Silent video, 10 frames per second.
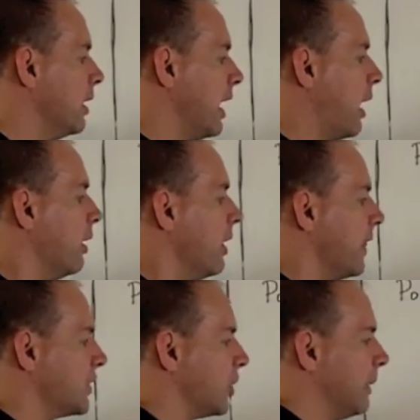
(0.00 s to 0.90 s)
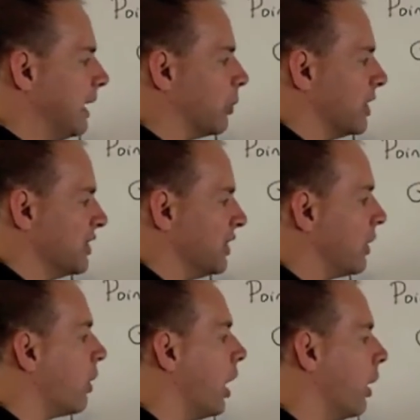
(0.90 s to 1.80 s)
Now, that's going to be equal to
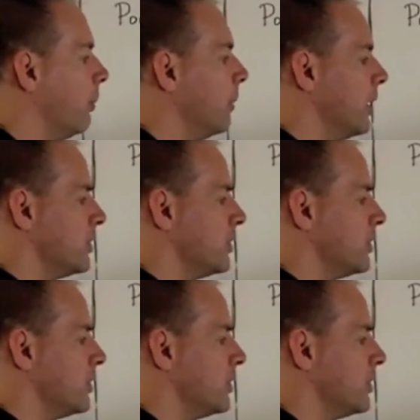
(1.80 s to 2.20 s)
0,